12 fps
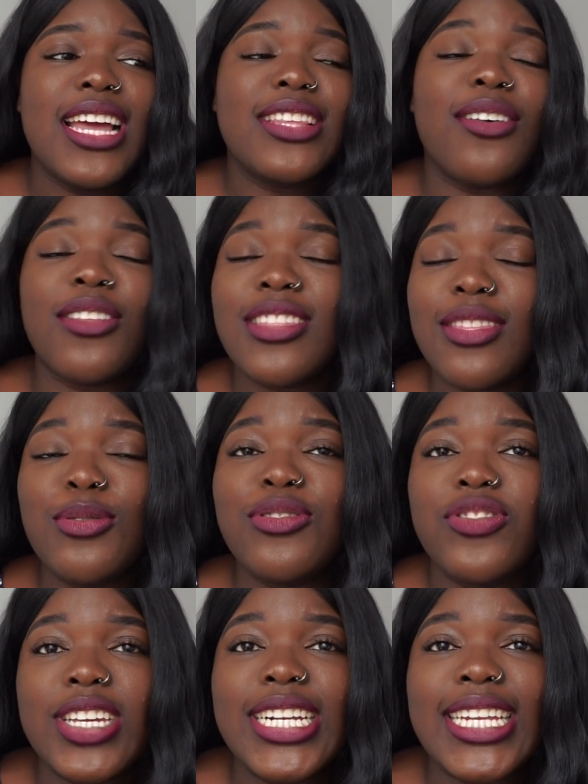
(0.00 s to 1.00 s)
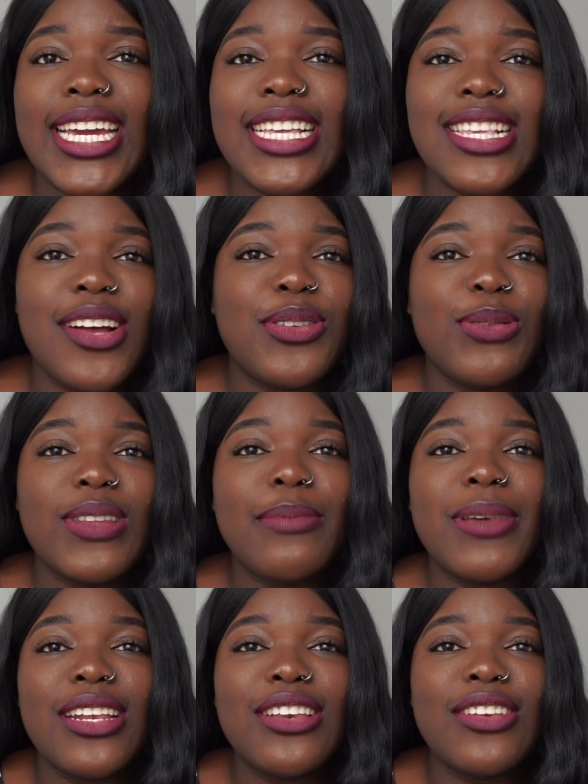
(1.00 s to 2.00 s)
on um, those three days I'd only
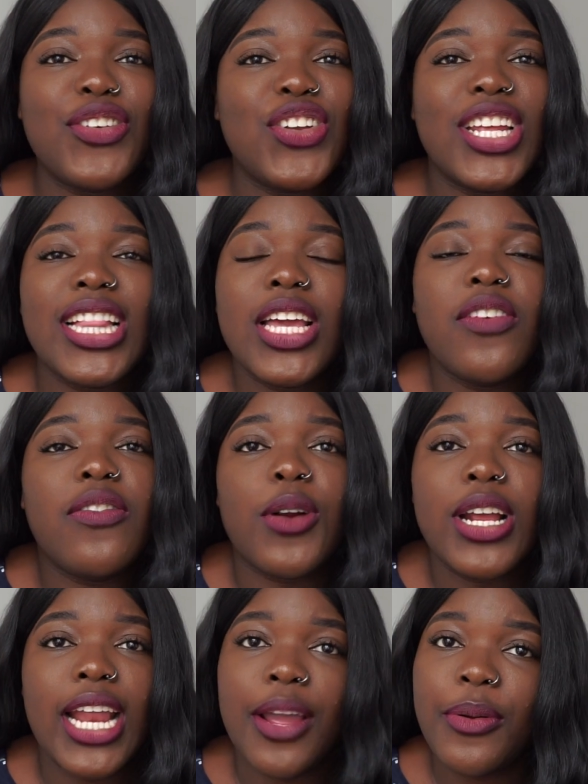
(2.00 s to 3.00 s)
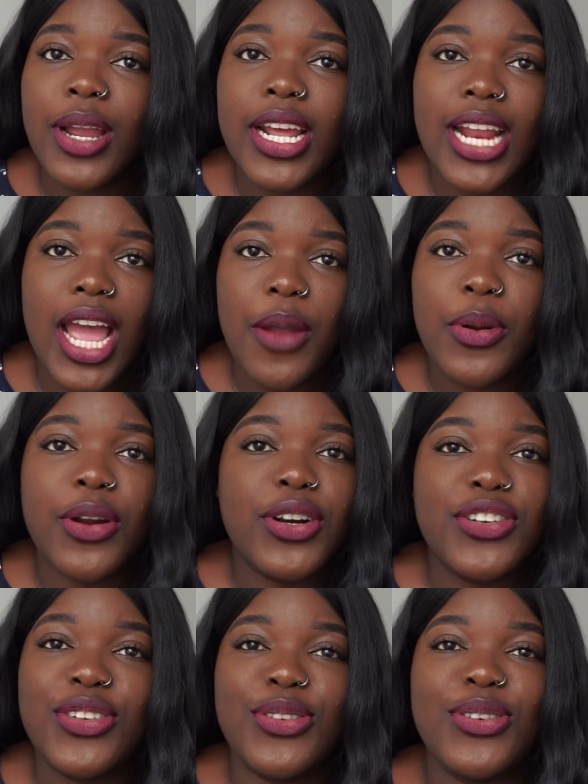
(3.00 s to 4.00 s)
be in uni like for an hour, an hour or
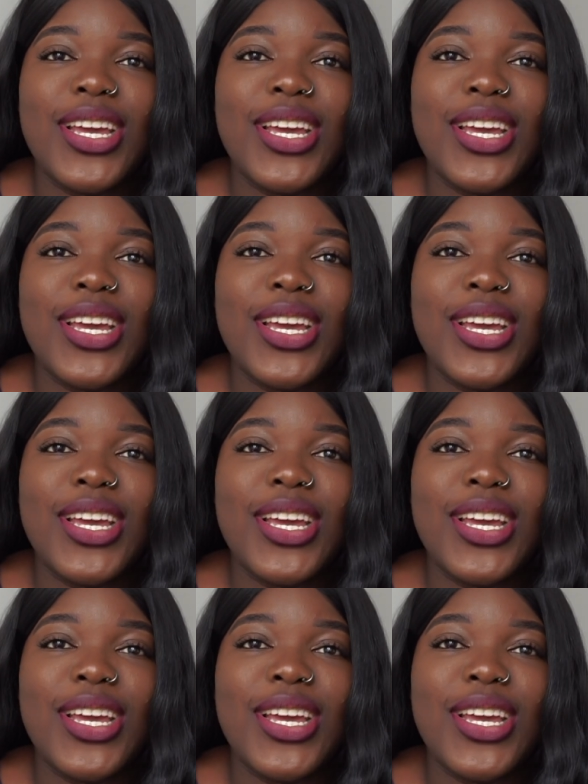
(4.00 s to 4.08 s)
two